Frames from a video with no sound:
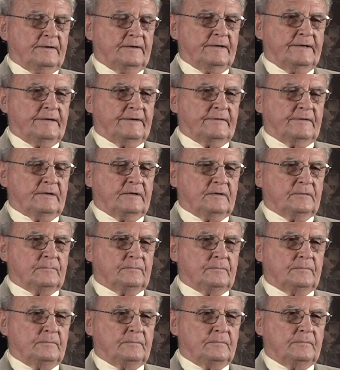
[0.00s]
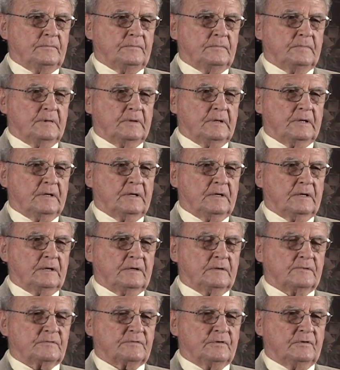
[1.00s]
and um,
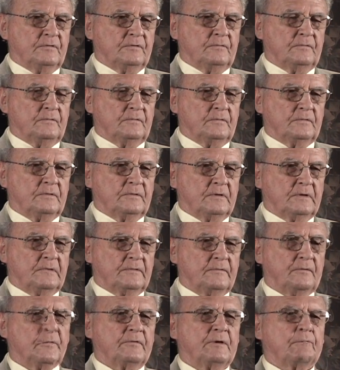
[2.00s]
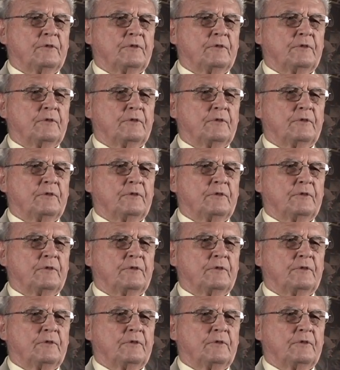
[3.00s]
so, no, they